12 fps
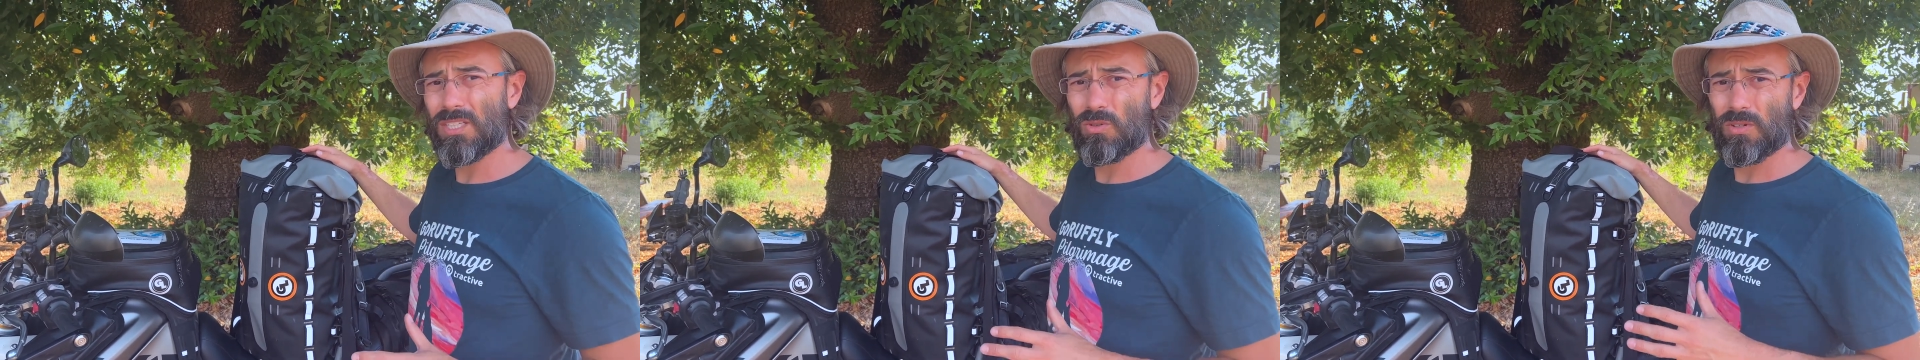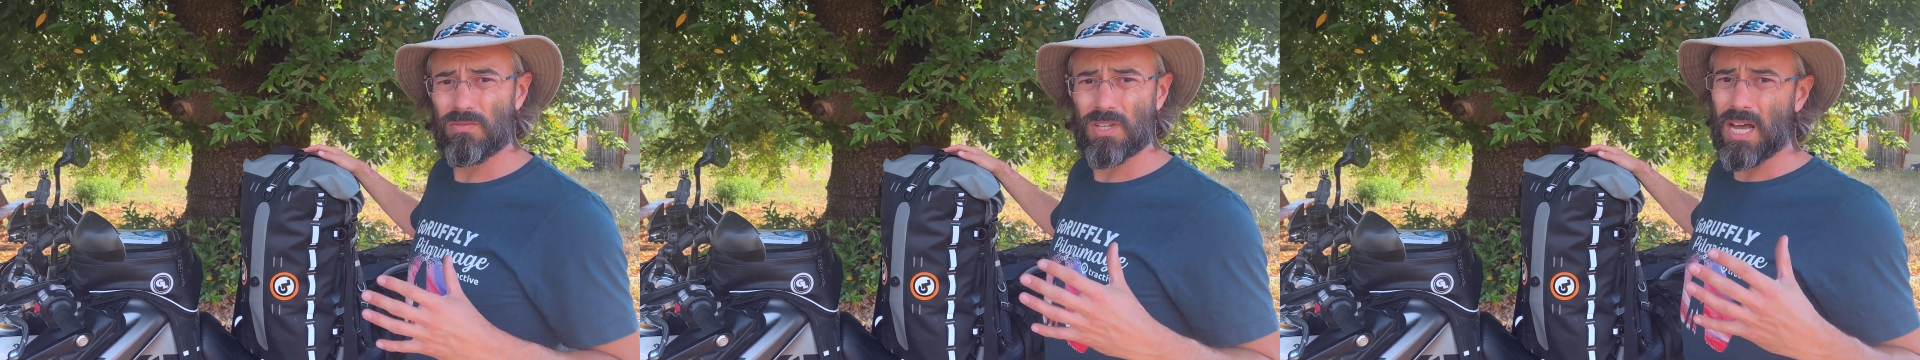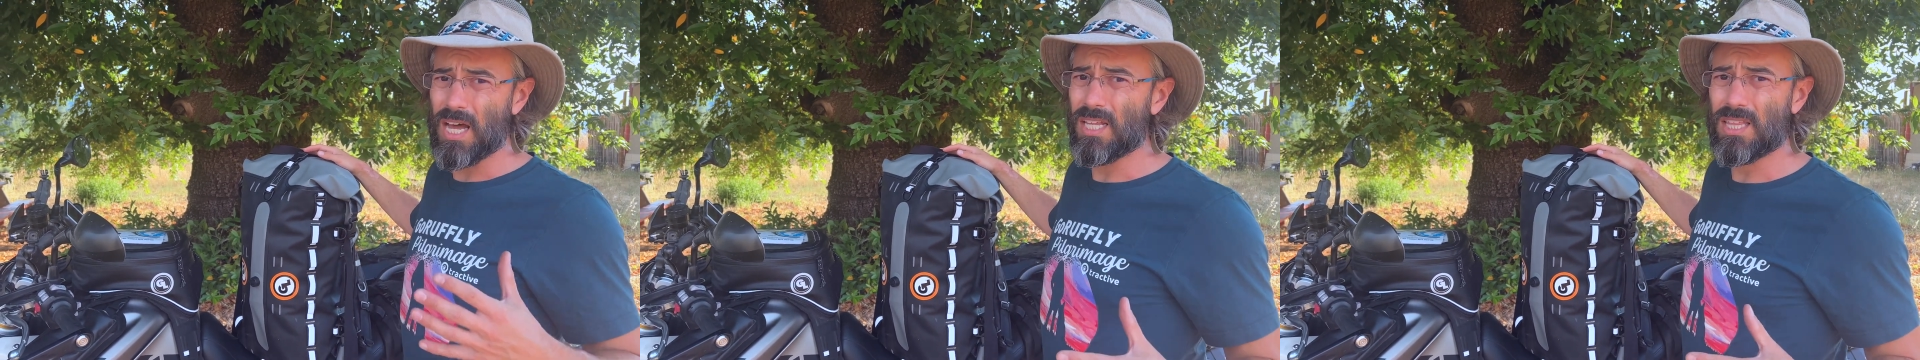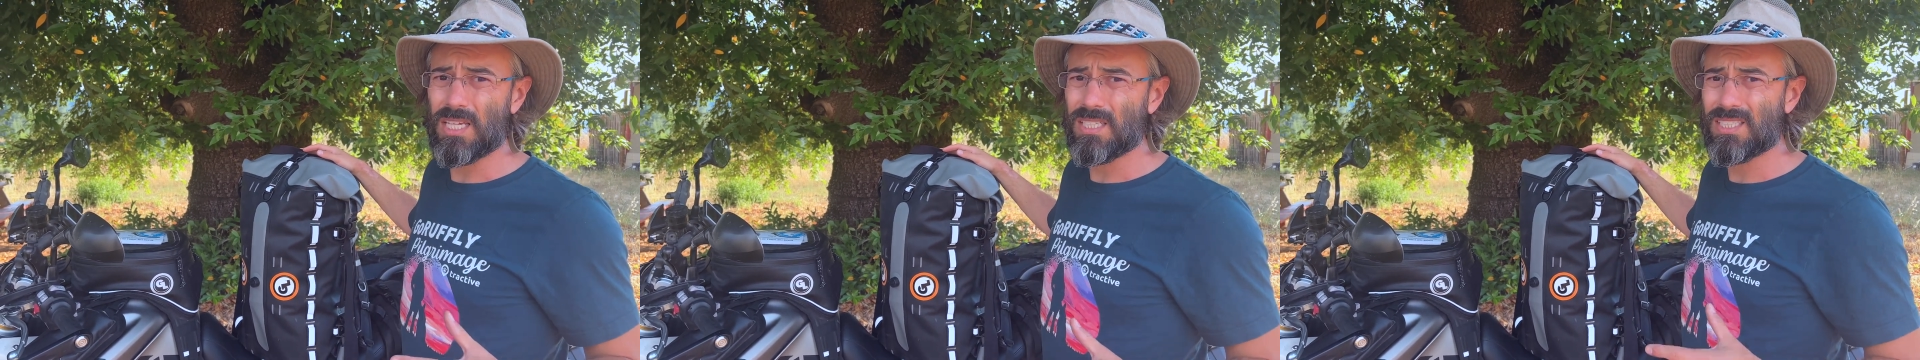sort of the kind
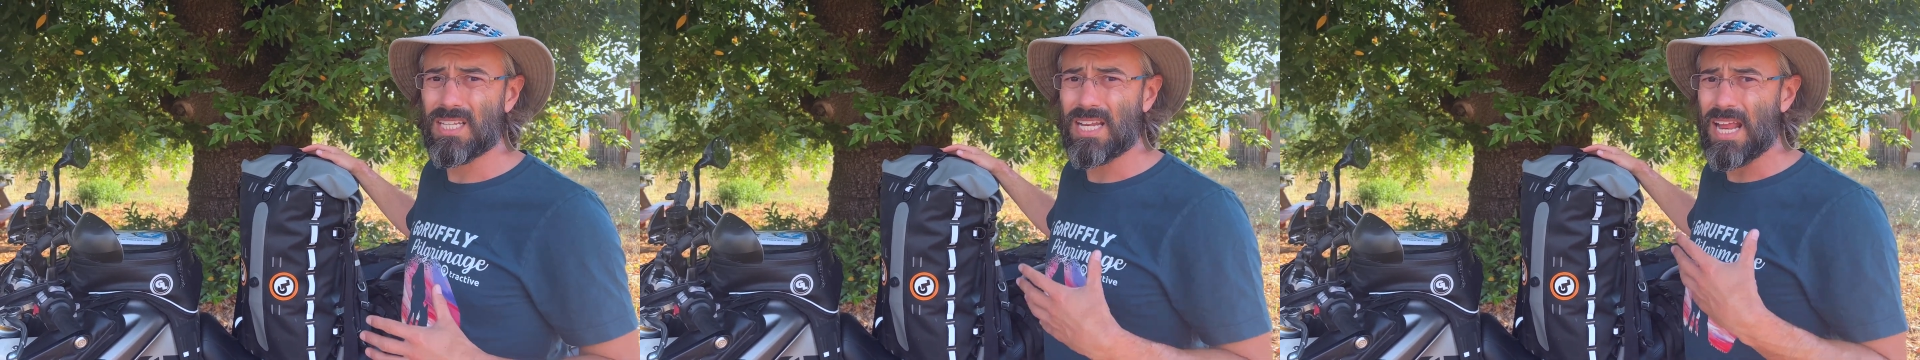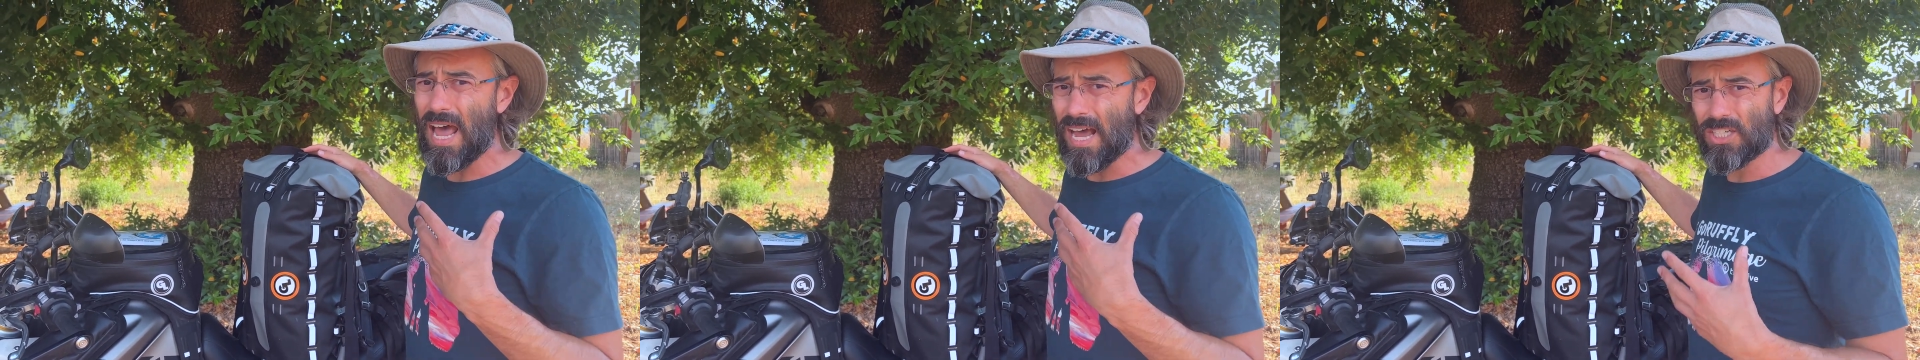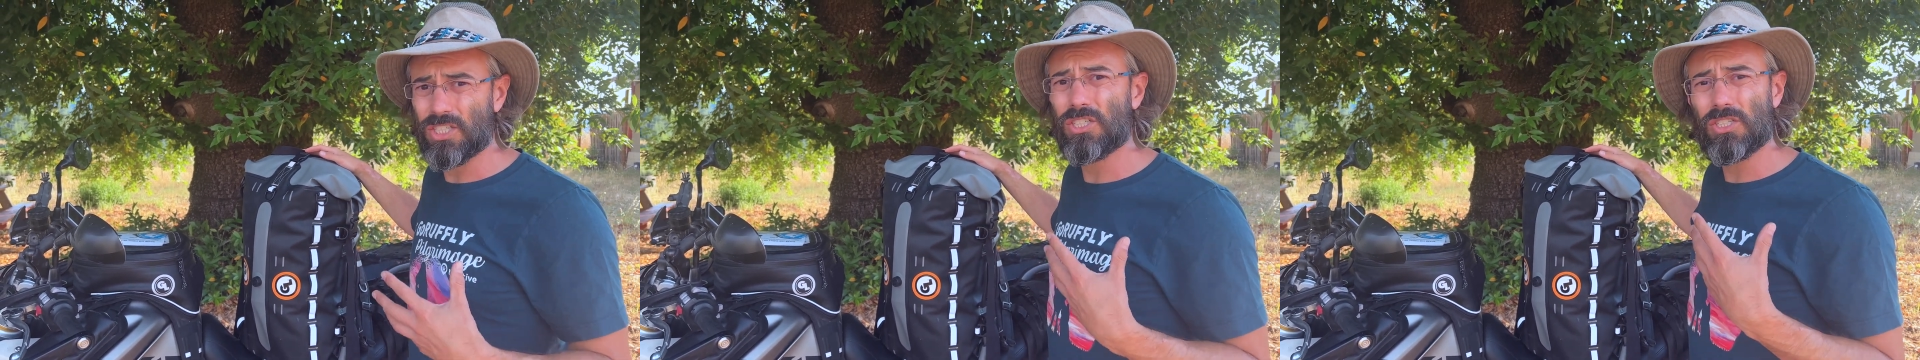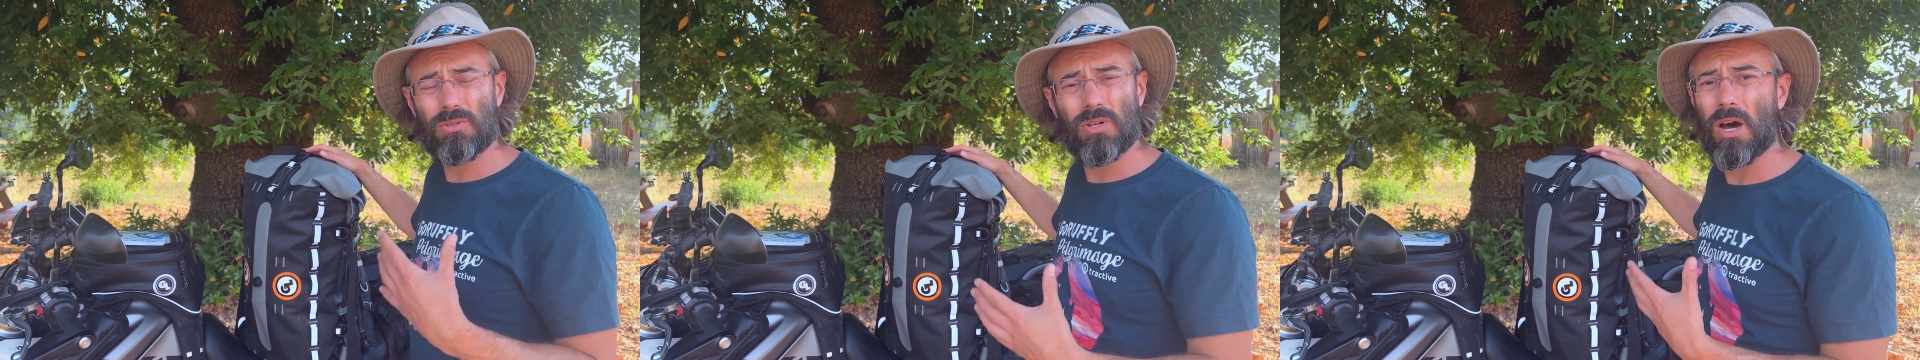of things that actually
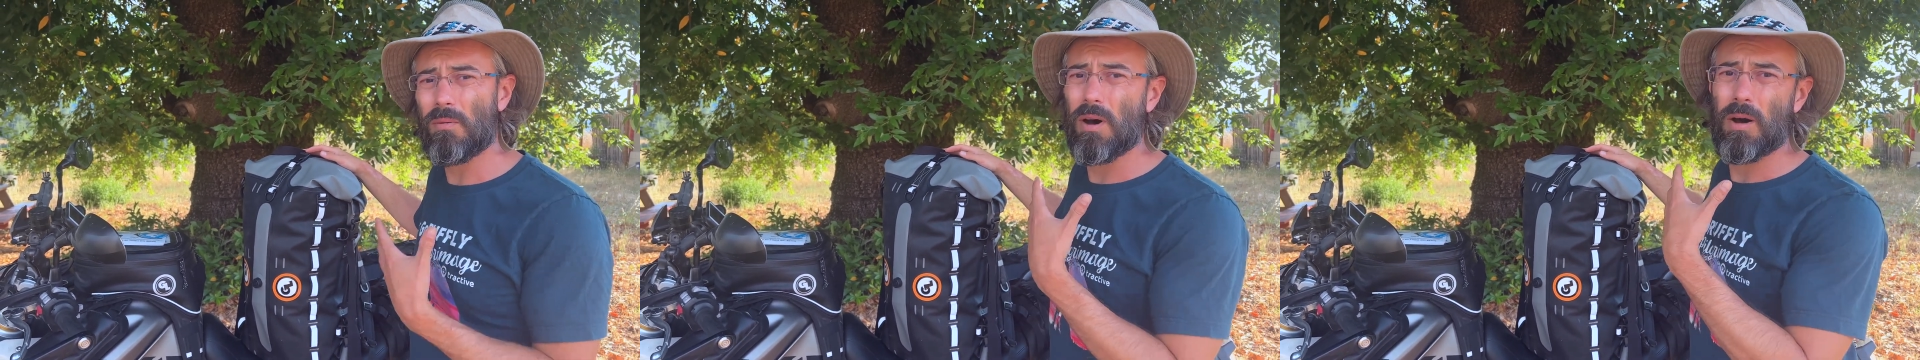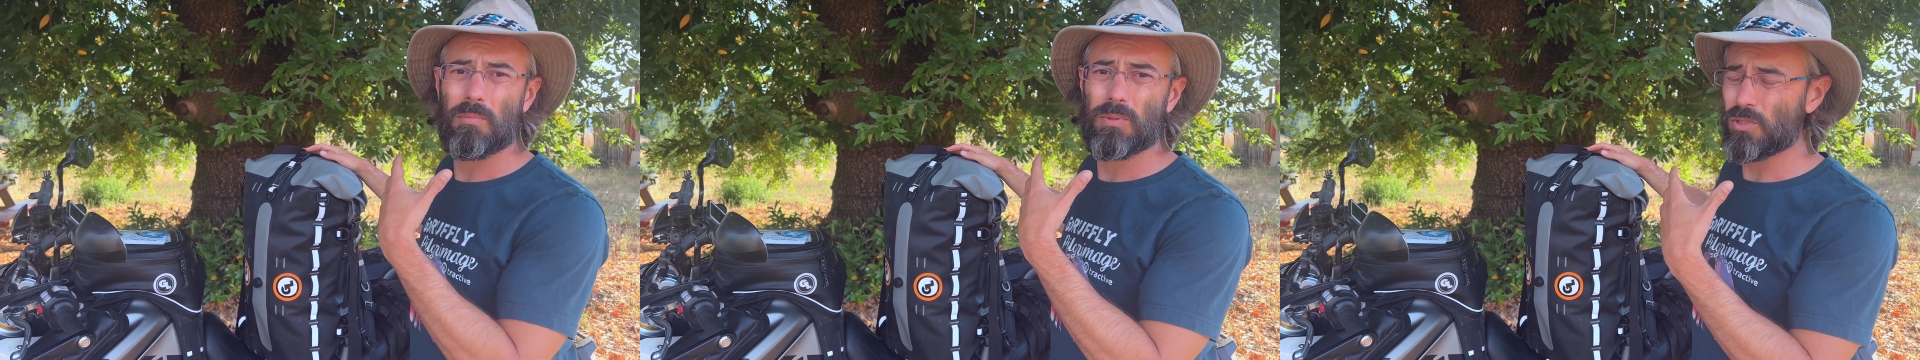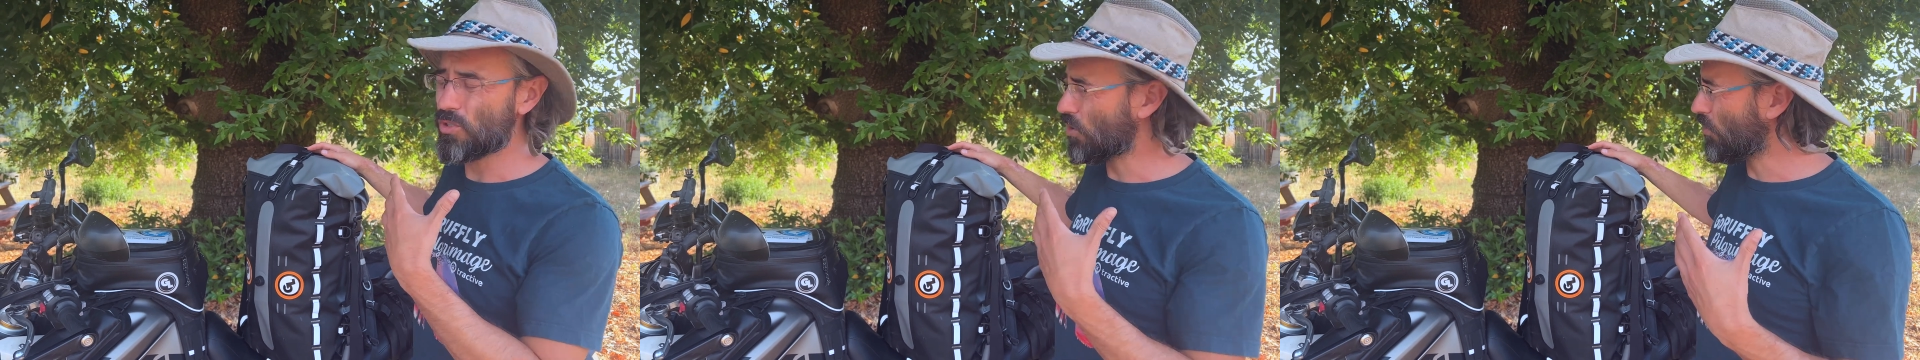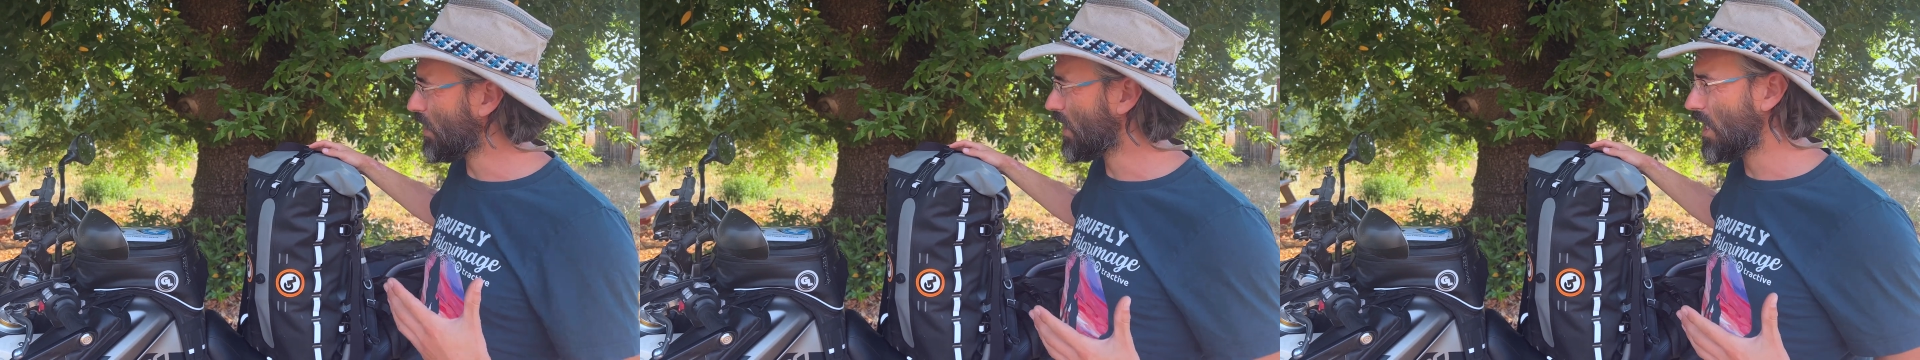do come up during